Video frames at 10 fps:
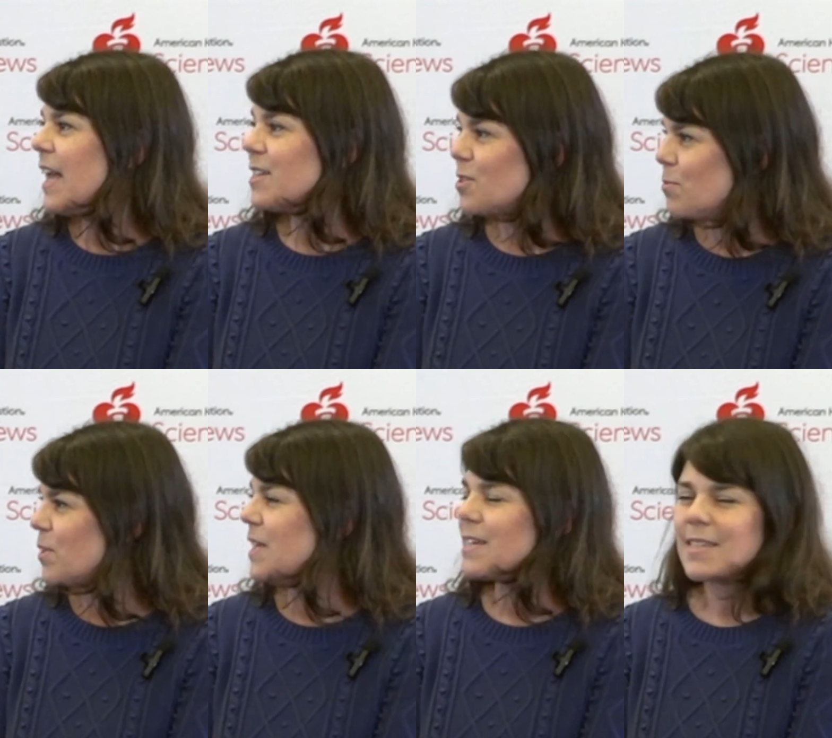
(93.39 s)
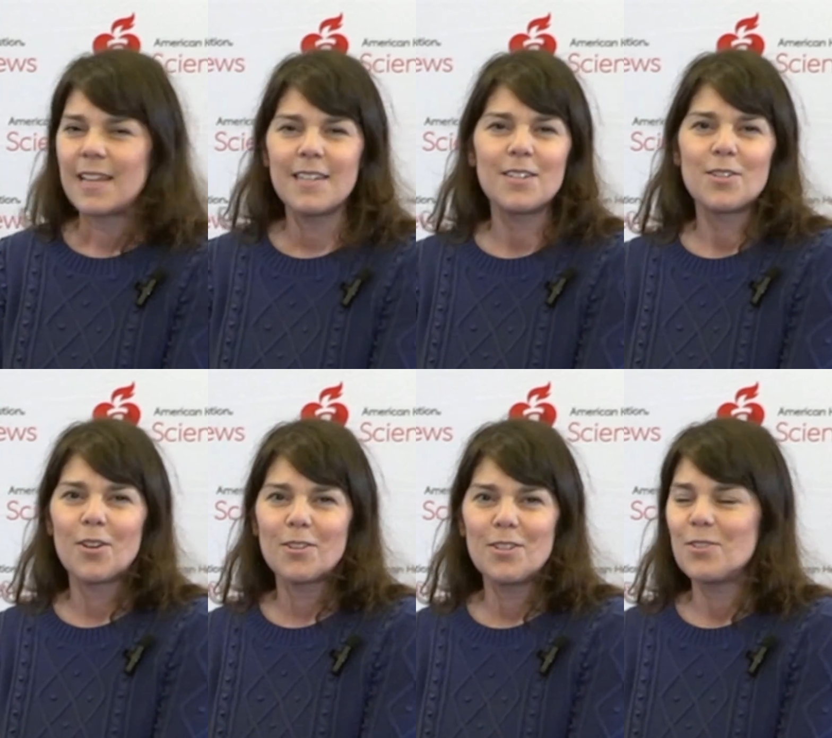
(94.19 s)
And so I'm really excited to
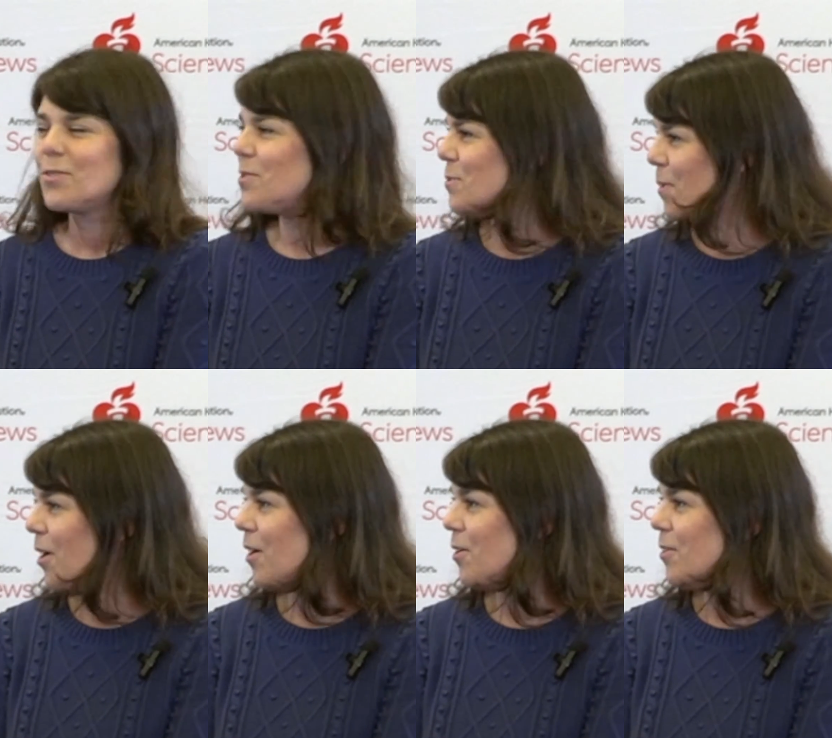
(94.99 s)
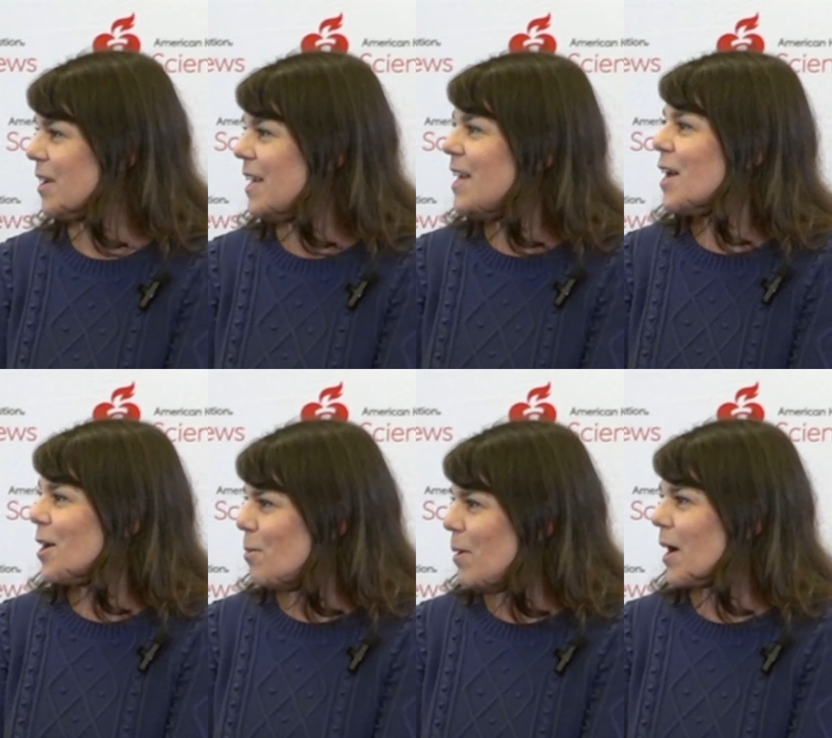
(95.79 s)
talk to you tomorrow
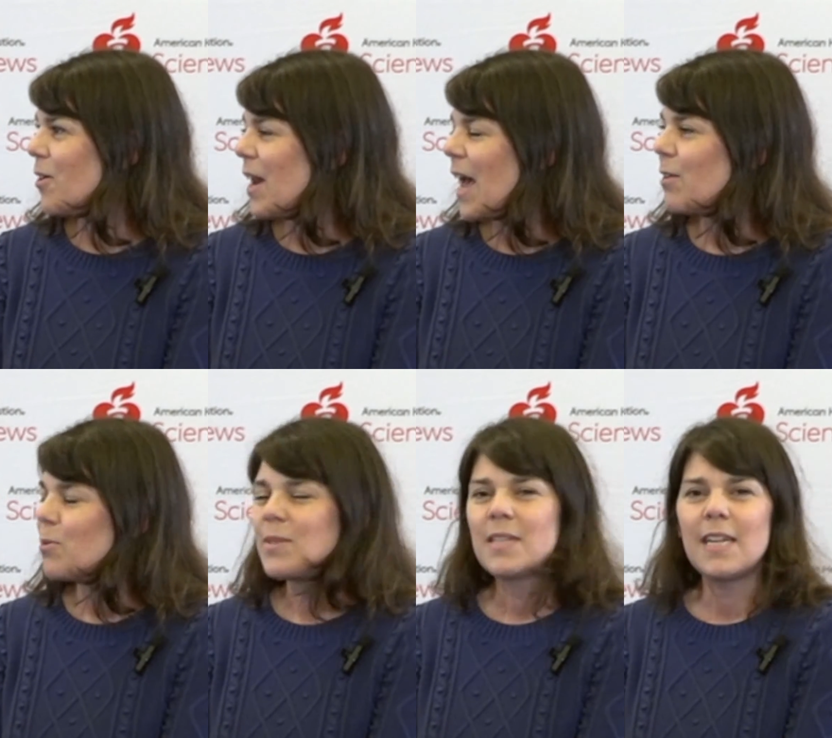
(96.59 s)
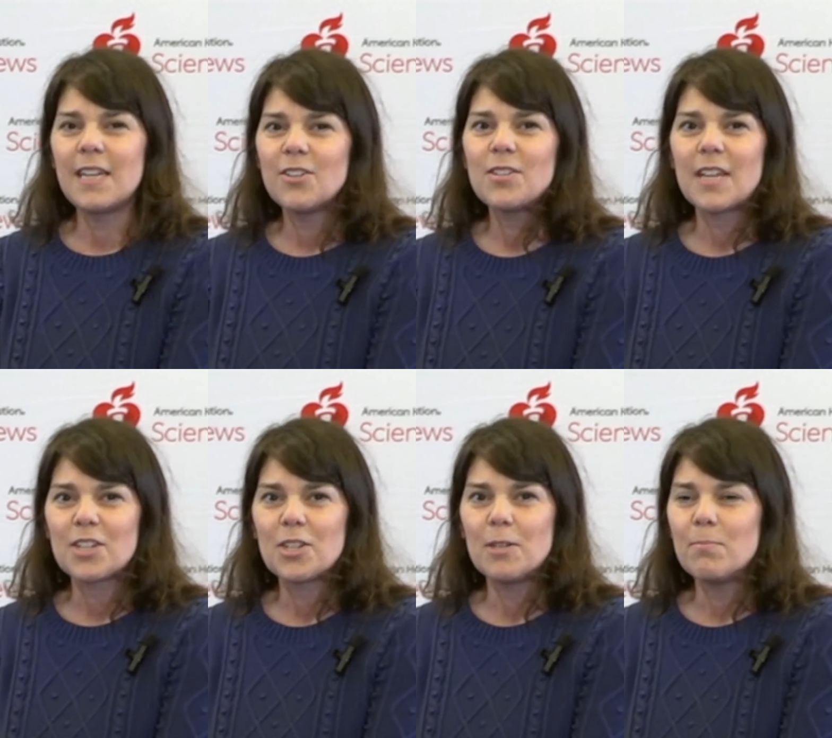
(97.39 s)
about how there was an
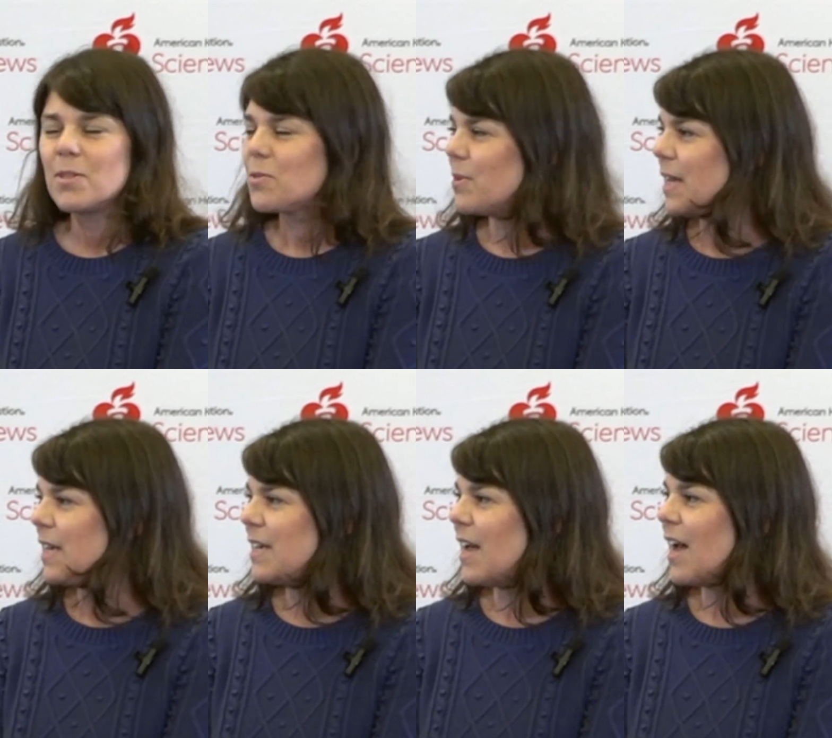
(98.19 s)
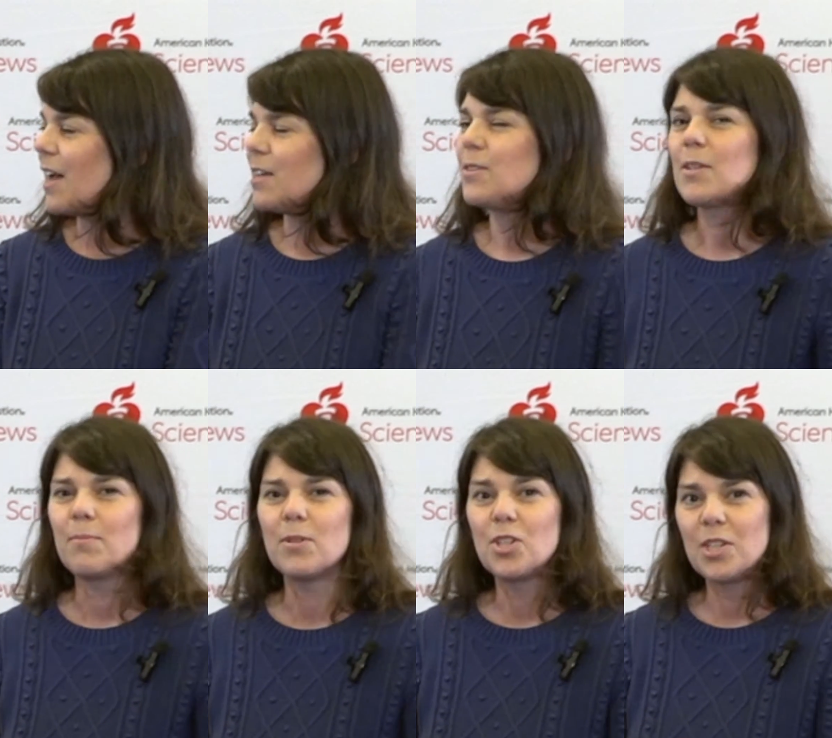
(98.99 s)
intersection between
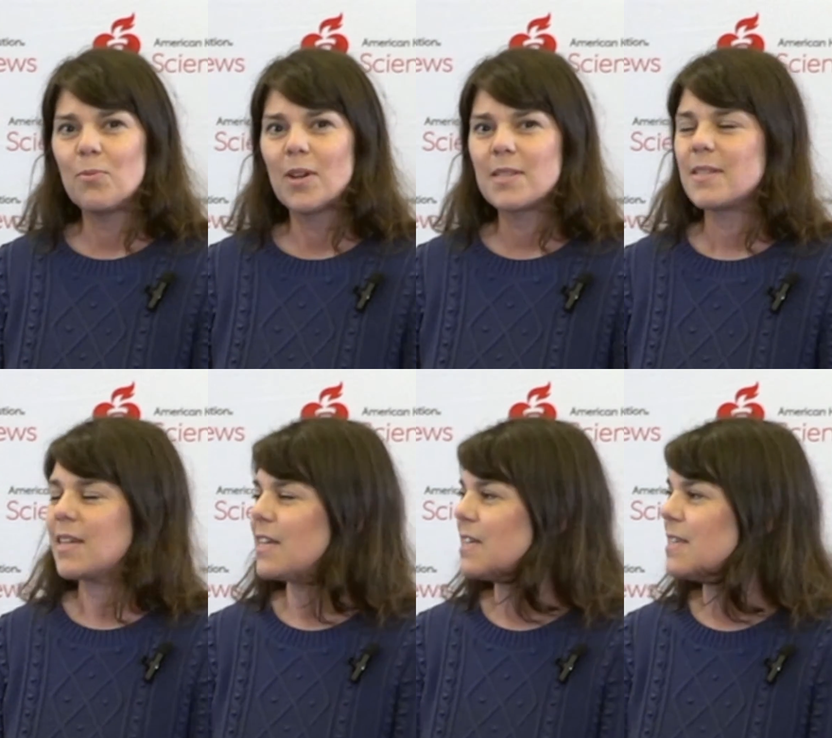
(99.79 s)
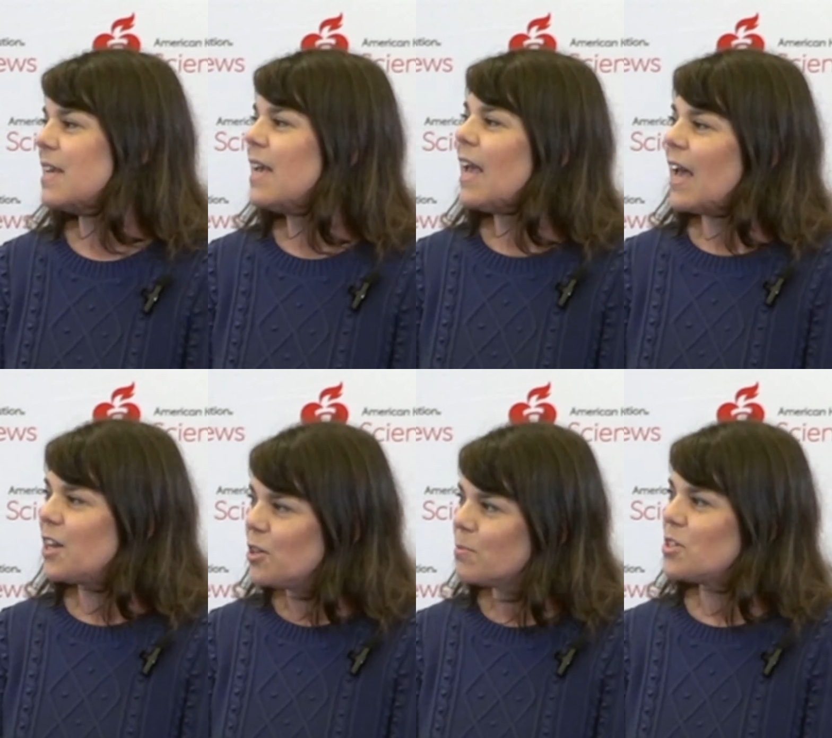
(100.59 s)
some GWAS studies
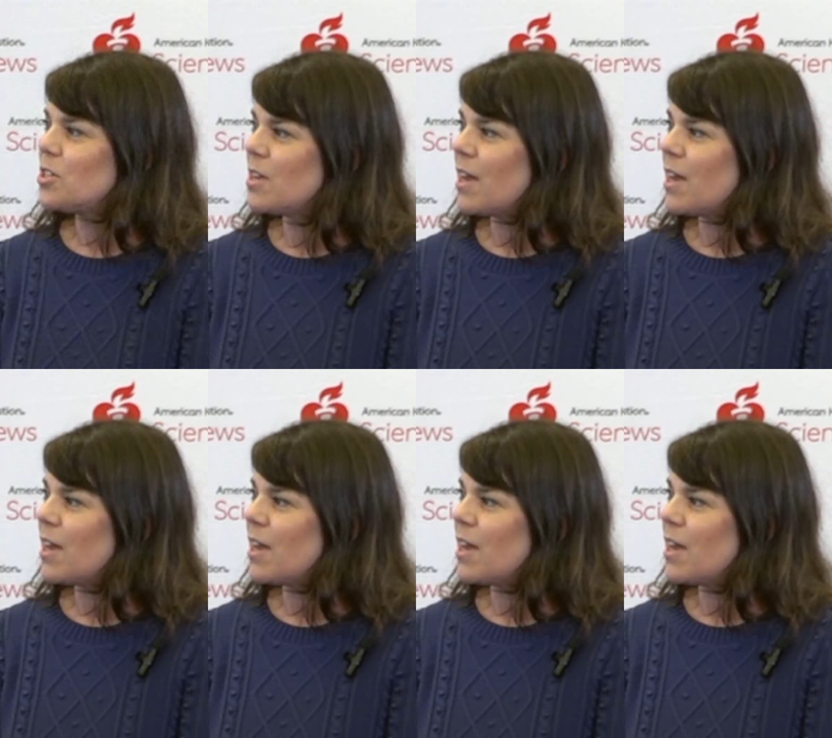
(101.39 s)
and human